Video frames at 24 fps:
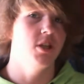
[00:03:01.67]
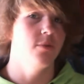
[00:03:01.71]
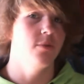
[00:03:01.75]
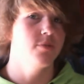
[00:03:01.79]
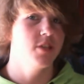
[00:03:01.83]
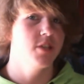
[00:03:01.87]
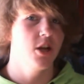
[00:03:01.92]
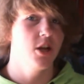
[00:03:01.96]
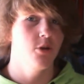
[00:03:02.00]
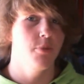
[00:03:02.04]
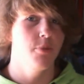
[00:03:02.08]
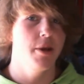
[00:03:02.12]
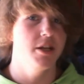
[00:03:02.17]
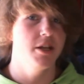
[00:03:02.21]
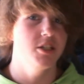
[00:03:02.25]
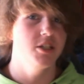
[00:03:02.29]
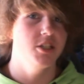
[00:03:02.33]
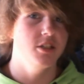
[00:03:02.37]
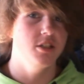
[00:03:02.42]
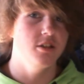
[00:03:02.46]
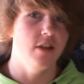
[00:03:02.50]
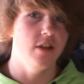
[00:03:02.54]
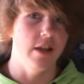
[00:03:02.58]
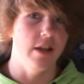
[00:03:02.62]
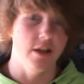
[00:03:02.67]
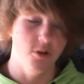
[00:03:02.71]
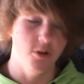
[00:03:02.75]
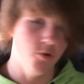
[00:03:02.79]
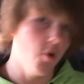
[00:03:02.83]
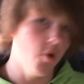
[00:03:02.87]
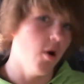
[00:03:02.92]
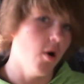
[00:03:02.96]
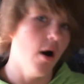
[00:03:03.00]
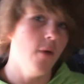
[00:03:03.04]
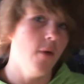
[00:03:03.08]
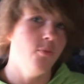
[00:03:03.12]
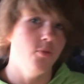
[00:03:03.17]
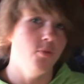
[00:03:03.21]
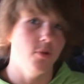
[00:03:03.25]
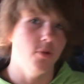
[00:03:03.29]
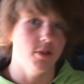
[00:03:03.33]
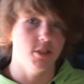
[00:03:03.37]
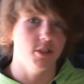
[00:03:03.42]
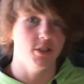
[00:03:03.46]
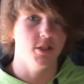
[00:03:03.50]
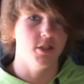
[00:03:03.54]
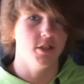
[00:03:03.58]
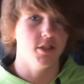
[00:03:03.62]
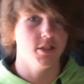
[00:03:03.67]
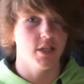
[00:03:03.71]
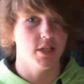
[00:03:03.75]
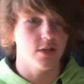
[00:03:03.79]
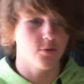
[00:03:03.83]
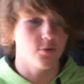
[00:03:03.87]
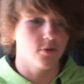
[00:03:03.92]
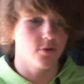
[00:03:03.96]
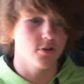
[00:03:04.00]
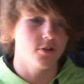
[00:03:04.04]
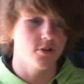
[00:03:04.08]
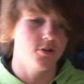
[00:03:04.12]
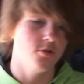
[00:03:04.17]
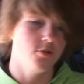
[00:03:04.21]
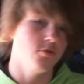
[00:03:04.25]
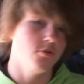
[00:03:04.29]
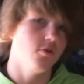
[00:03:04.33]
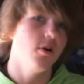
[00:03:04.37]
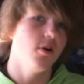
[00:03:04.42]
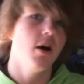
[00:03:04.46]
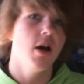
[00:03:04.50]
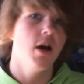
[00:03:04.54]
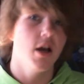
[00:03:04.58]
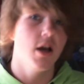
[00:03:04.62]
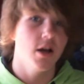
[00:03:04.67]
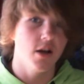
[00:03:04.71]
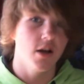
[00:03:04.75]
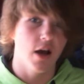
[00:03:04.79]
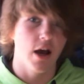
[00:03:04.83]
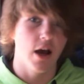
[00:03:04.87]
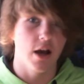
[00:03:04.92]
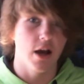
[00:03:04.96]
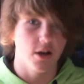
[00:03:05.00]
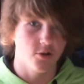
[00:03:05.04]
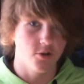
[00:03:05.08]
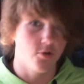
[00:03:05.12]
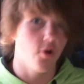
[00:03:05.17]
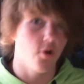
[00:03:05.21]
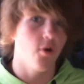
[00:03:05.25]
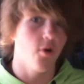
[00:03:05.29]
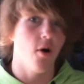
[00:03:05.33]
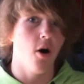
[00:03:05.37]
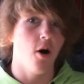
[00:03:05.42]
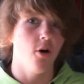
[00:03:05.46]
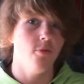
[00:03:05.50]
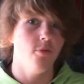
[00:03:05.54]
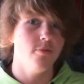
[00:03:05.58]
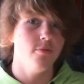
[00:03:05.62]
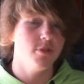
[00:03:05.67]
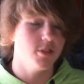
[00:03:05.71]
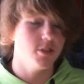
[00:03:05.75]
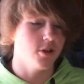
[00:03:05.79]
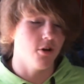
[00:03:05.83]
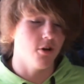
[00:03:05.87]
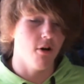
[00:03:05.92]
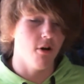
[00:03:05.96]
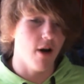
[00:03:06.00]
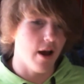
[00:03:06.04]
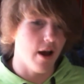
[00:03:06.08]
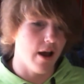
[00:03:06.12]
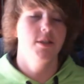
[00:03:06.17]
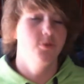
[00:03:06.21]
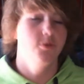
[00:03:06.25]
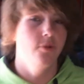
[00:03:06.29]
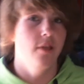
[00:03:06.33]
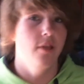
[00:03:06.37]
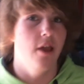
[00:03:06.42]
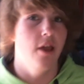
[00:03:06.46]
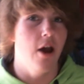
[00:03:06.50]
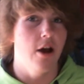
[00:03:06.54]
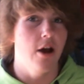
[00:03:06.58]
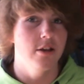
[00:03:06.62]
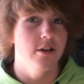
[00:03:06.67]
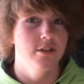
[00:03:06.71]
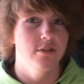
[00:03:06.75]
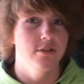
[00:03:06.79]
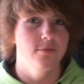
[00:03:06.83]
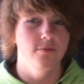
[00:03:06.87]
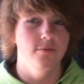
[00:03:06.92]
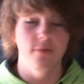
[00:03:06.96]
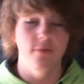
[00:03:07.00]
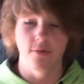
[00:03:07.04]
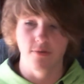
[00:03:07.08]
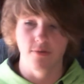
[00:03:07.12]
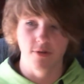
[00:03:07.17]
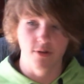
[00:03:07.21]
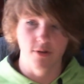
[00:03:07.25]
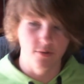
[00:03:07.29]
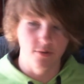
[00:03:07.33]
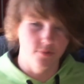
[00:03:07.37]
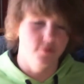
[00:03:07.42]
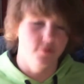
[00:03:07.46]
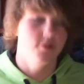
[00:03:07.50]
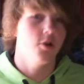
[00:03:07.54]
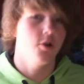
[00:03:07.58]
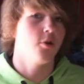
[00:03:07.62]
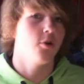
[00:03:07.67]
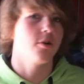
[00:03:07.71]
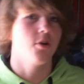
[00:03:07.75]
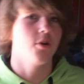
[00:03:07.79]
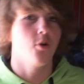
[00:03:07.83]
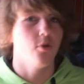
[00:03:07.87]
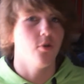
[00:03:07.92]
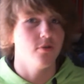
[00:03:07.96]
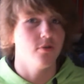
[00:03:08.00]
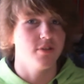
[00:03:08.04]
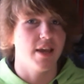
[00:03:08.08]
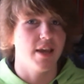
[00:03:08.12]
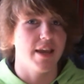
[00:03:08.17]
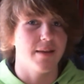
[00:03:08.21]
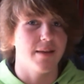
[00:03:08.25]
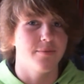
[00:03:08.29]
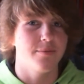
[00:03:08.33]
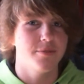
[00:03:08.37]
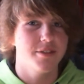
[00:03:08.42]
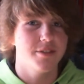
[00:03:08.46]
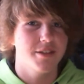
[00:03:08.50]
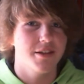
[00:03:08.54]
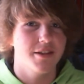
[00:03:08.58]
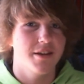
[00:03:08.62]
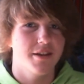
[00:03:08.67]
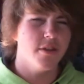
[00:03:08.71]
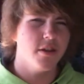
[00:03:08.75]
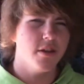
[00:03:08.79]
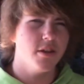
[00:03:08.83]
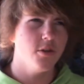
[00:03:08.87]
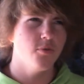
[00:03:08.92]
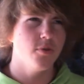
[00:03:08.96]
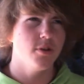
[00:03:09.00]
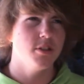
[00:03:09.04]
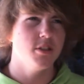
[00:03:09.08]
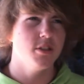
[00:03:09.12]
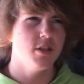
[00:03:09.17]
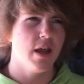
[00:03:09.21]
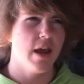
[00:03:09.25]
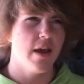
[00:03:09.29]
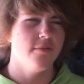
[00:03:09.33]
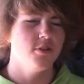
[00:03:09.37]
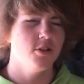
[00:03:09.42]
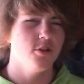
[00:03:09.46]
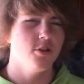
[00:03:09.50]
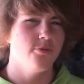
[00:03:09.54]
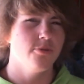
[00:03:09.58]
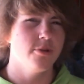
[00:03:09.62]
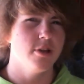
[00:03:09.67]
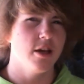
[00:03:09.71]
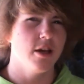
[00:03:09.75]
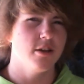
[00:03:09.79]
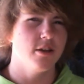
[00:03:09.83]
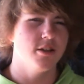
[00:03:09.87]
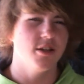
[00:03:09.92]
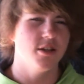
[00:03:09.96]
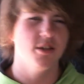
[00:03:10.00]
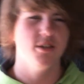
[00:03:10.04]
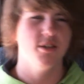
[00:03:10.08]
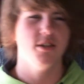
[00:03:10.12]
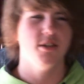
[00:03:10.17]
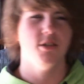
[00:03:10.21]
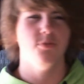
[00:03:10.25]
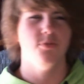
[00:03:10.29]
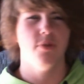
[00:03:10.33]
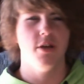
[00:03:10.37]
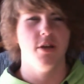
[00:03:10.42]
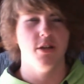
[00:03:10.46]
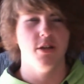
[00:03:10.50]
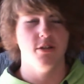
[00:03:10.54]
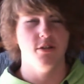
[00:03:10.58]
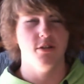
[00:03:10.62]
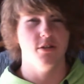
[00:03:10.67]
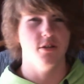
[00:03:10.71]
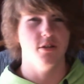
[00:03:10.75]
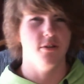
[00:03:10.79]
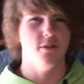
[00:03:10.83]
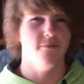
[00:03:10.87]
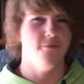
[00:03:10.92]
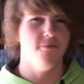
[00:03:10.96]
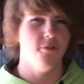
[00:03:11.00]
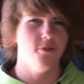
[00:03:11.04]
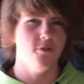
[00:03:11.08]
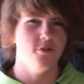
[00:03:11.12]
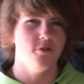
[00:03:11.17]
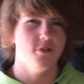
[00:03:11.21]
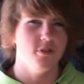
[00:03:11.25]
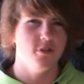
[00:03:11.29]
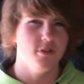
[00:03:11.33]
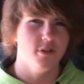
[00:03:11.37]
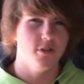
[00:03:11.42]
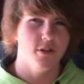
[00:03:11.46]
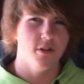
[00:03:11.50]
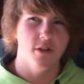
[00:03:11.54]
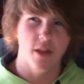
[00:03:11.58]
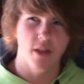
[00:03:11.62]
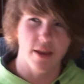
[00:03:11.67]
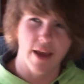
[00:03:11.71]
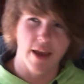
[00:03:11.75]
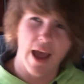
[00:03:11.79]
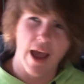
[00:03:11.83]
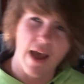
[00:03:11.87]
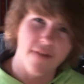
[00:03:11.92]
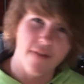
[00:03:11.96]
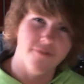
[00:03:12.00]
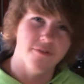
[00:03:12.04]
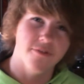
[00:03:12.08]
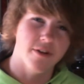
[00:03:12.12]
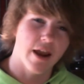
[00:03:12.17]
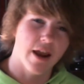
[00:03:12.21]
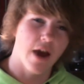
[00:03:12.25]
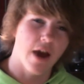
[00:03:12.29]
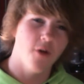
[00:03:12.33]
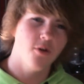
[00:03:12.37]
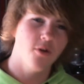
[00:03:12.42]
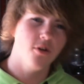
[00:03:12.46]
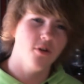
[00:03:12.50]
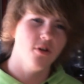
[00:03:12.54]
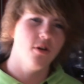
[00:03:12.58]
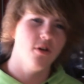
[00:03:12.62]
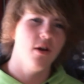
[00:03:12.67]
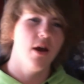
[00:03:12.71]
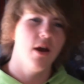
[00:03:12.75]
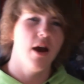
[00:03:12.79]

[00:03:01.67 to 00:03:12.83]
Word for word: Jump Scare Mansion and Grow Up, which is the sequel to Uh, Grow Home, so that's really awesome. I'm gonna return to old games. I think the reason I have so many ideas is because the first, like, half an hour